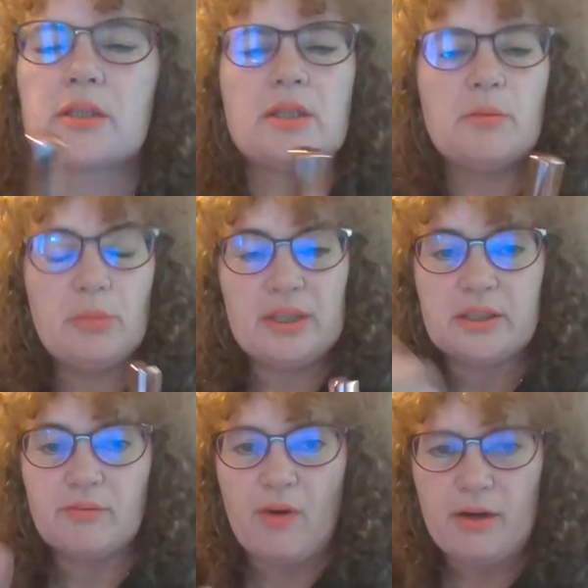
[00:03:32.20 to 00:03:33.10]
But it's
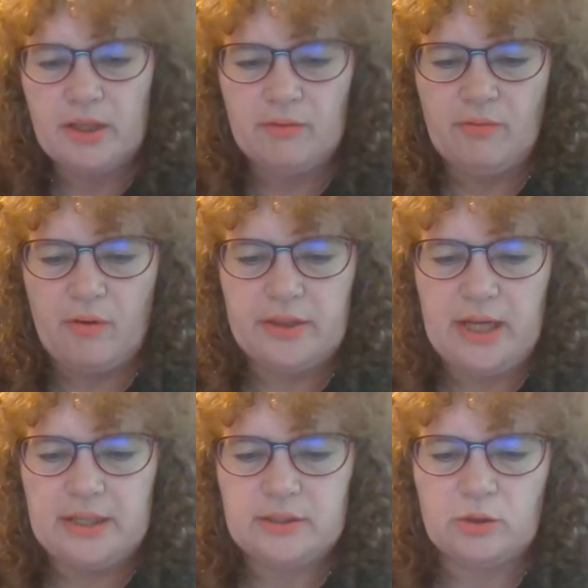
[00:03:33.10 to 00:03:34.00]
a very, very
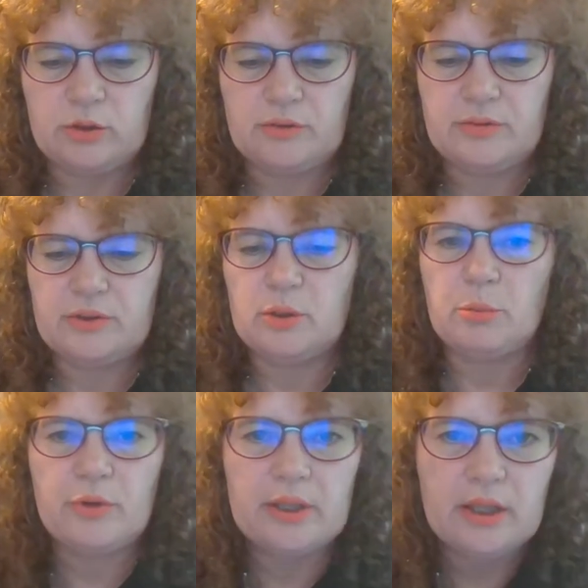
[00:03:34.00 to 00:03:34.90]
nice sort of
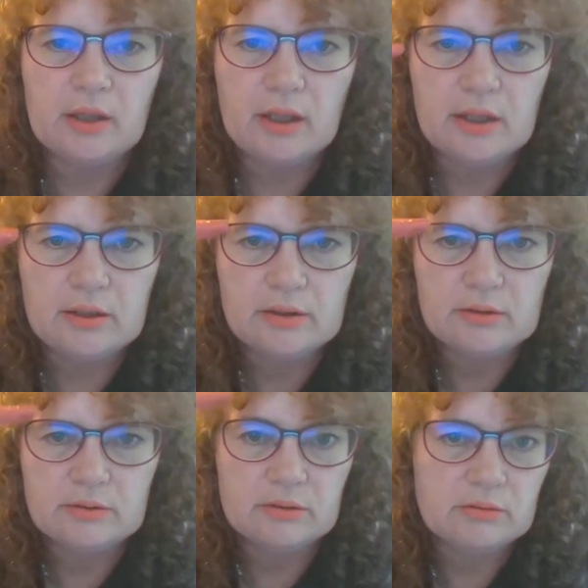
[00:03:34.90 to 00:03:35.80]
summery colour.
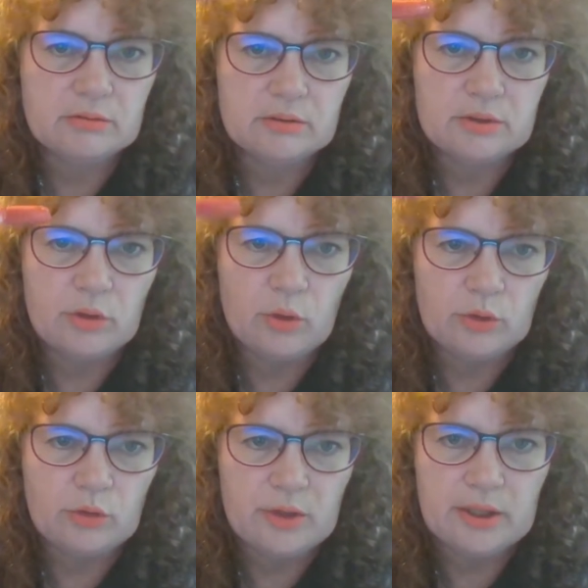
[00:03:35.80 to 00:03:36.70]
Just an
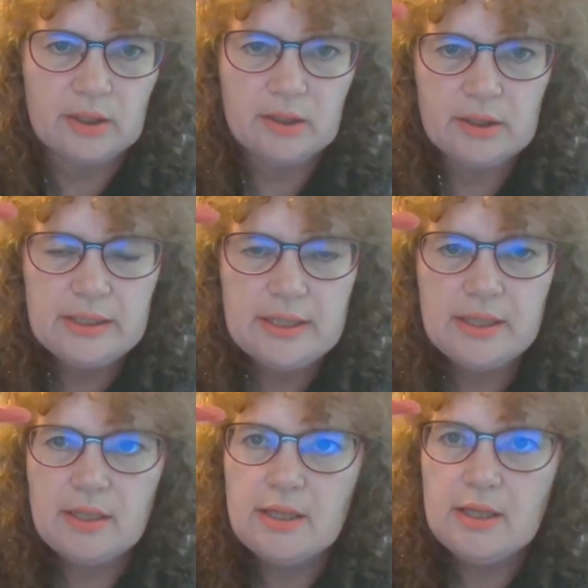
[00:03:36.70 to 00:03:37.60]
ordinary
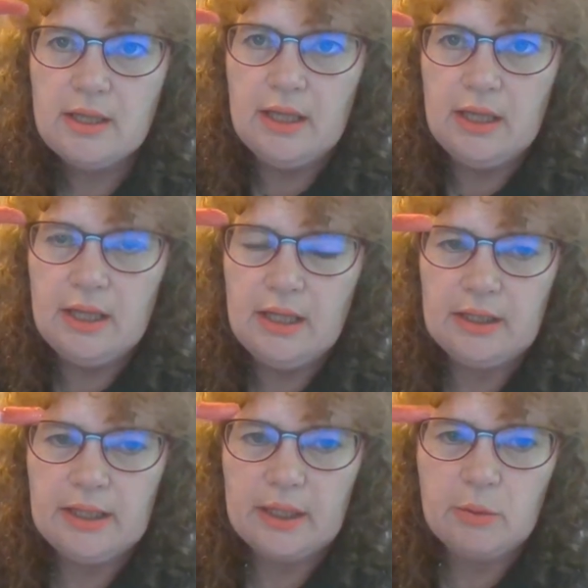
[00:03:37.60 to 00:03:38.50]

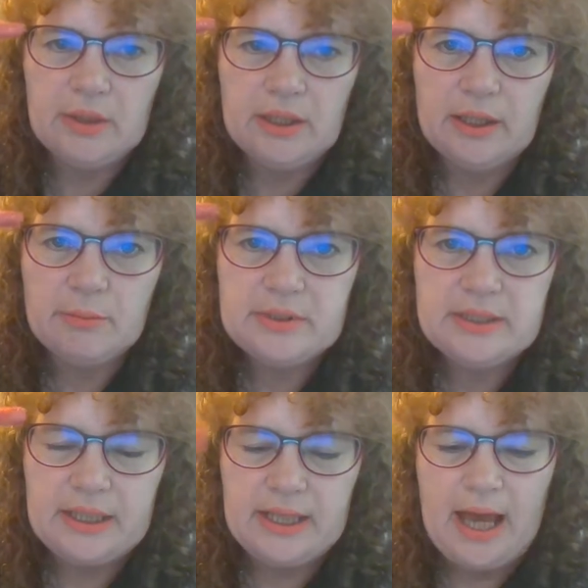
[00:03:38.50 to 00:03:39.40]
liquid
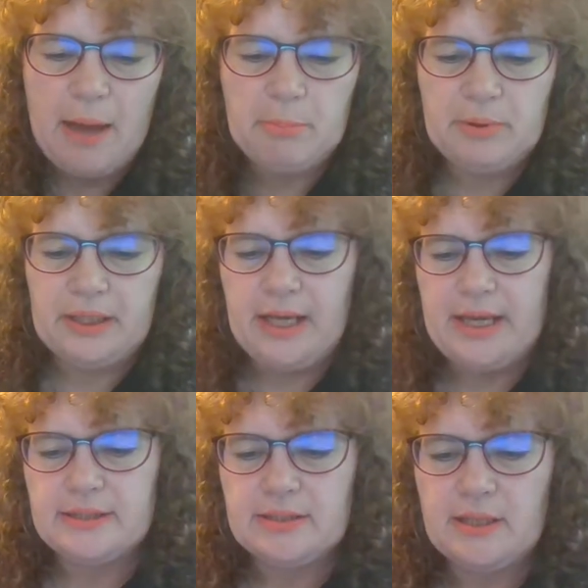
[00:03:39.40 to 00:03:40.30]
lipstick
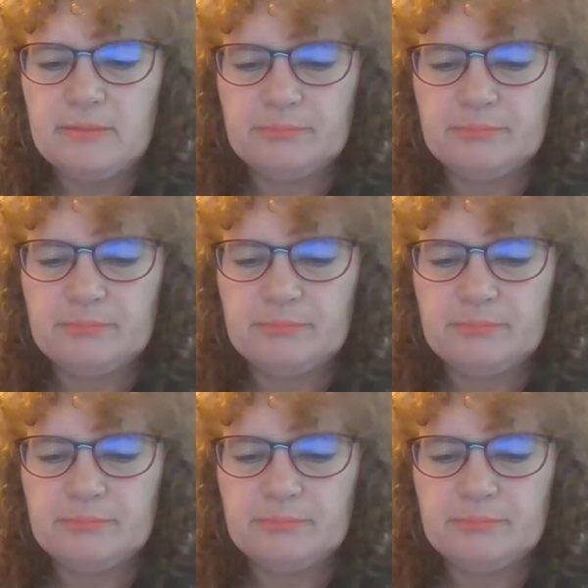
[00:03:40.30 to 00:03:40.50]
applicator.